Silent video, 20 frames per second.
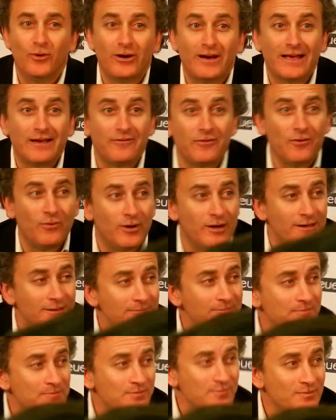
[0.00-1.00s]
morning,
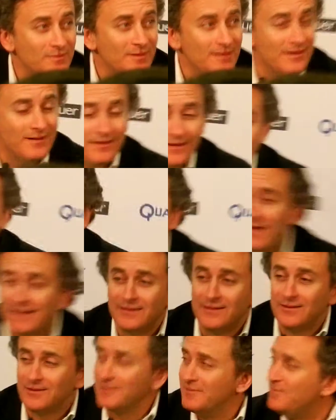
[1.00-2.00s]
everyone,
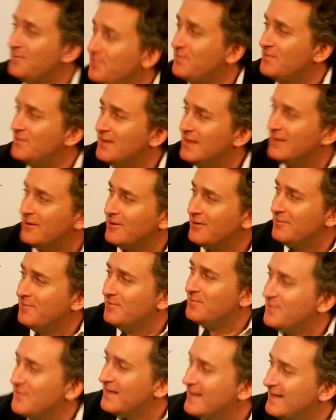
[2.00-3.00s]
and uh,
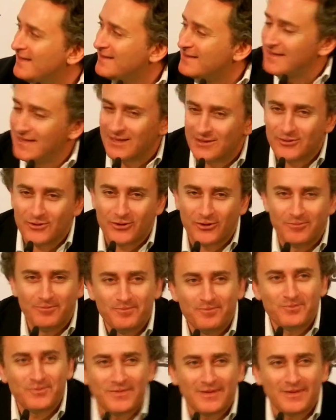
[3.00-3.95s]
dear Senator